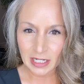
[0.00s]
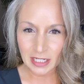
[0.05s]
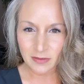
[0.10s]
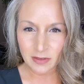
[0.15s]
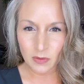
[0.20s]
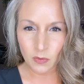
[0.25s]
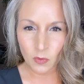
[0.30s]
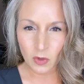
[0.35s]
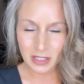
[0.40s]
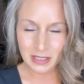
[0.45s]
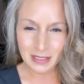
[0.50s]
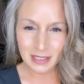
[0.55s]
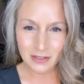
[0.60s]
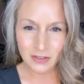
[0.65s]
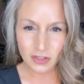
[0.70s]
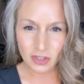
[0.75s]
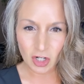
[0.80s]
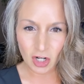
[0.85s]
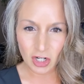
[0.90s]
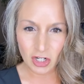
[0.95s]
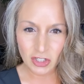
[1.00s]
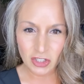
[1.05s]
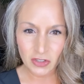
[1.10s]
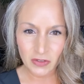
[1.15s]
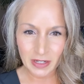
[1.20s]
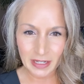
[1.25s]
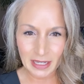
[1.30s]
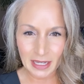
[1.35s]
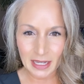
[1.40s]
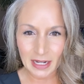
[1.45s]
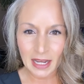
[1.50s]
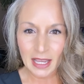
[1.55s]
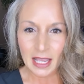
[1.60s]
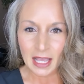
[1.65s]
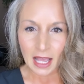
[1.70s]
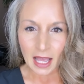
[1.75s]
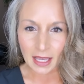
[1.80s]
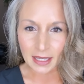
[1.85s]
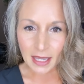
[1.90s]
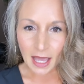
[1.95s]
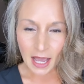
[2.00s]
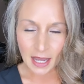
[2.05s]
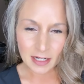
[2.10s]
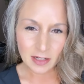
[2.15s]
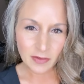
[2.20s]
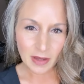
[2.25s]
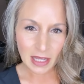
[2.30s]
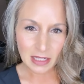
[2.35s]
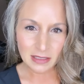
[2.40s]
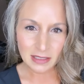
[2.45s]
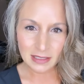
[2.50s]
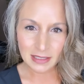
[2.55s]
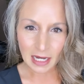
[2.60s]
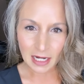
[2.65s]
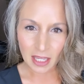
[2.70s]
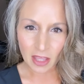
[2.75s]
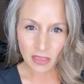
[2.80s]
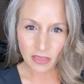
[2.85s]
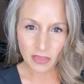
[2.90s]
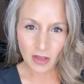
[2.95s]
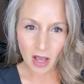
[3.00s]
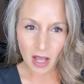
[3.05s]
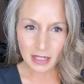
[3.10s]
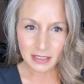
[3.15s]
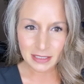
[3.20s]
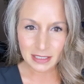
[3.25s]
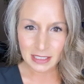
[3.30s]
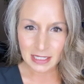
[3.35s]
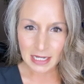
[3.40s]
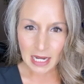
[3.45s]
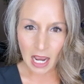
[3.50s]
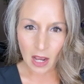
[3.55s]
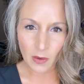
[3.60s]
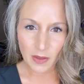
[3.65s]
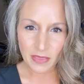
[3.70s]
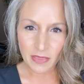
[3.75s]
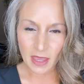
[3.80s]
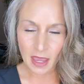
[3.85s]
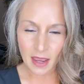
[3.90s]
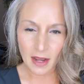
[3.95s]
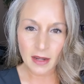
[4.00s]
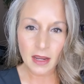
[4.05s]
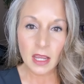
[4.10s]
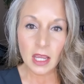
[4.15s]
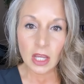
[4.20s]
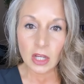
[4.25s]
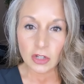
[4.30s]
And even once I started doing it, I kind of had second thoughts now and then